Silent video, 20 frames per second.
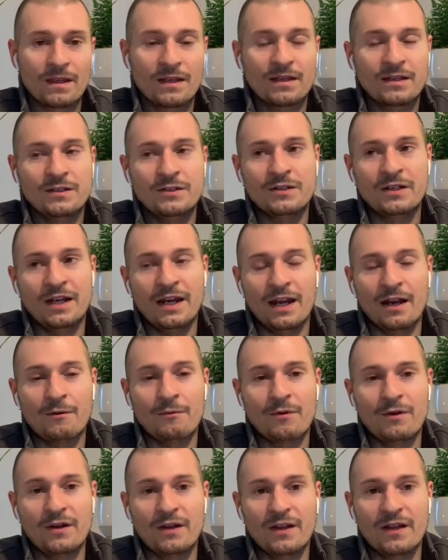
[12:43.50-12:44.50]
you can't
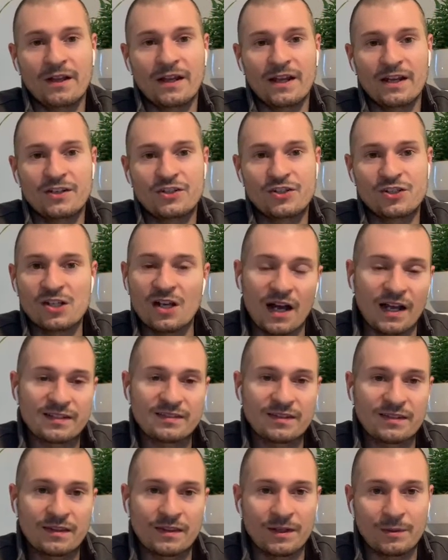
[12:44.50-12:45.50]
really
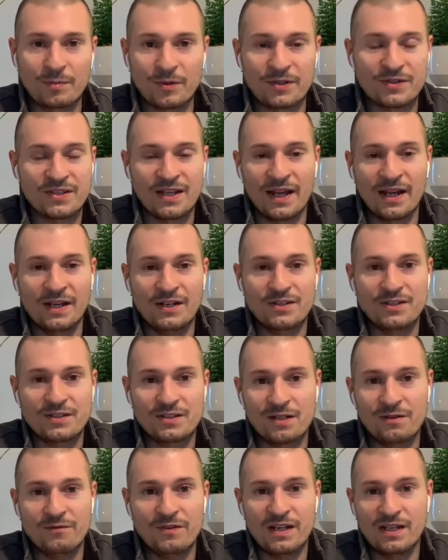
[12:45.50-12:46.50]
adjust the percentages
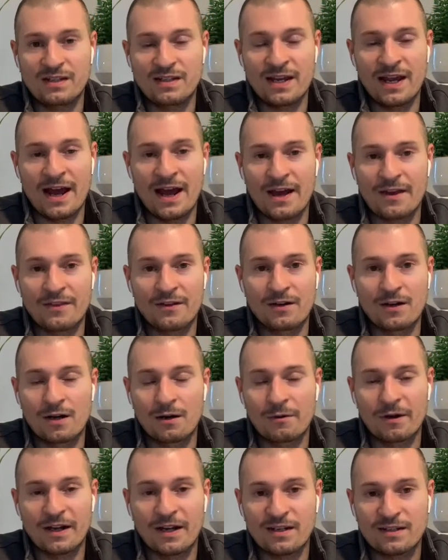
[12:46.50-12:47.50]
in VTI. They're
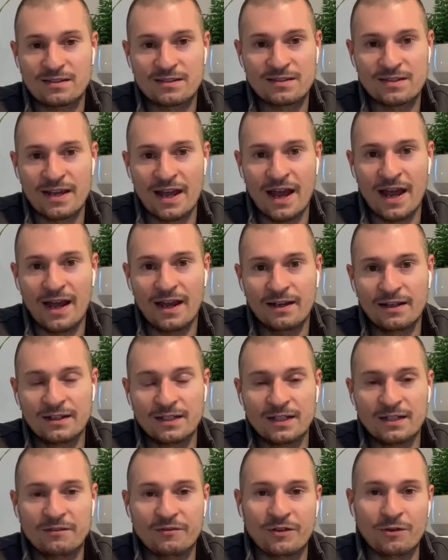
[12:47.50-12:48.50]
already set.
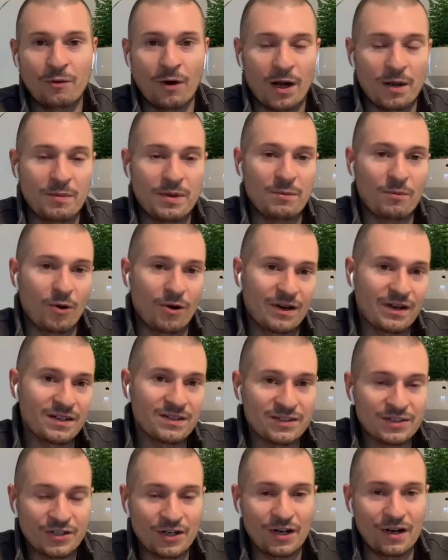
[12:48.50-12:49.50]
If you want to be more
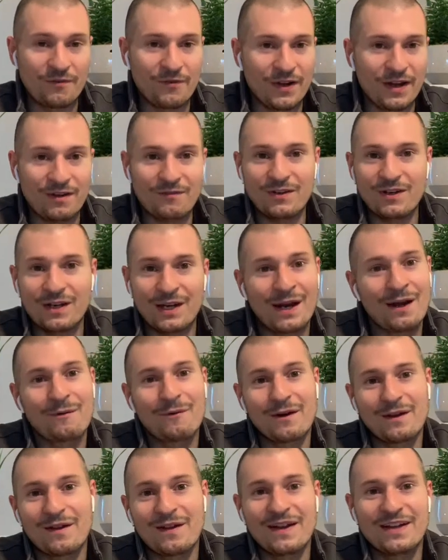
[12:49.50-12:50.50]
conservative, you can't
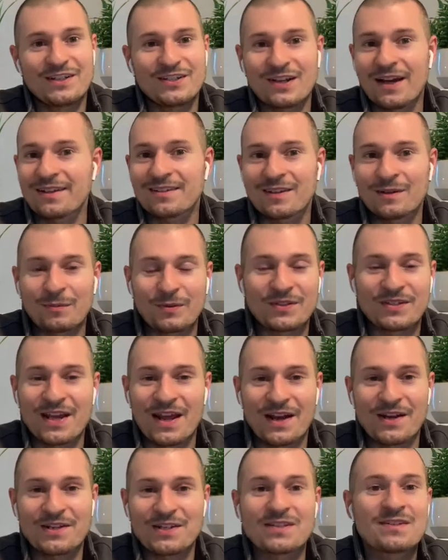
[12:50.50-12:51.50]
really adjust the
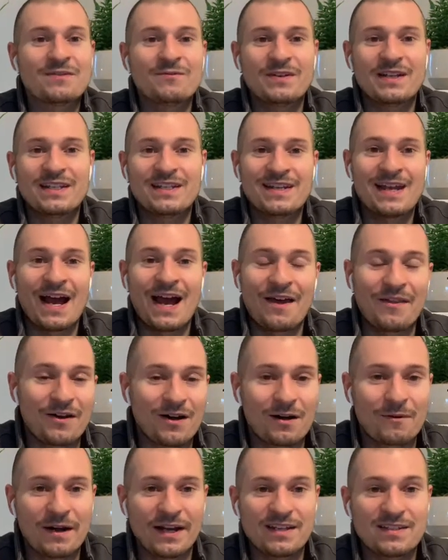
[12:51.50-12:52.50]
percentages in VTI.
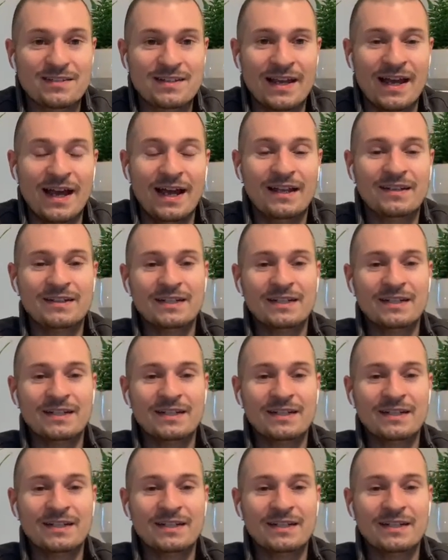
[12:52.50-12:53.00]
They're already set.